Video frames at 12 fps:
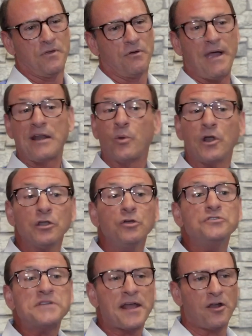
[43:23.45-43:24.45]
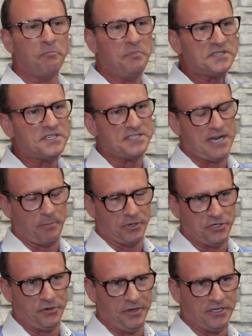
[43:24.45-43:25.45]
Or I don't want to lose out on business
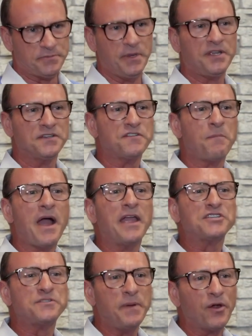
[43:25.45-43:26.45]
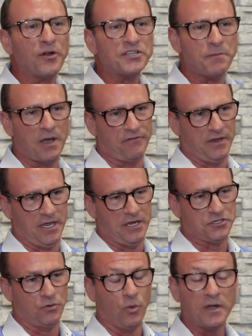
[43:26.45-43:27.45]
opportunities because of my experience
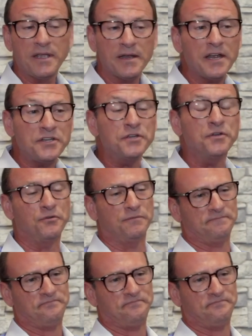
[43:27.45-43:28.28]
modification. What can I do?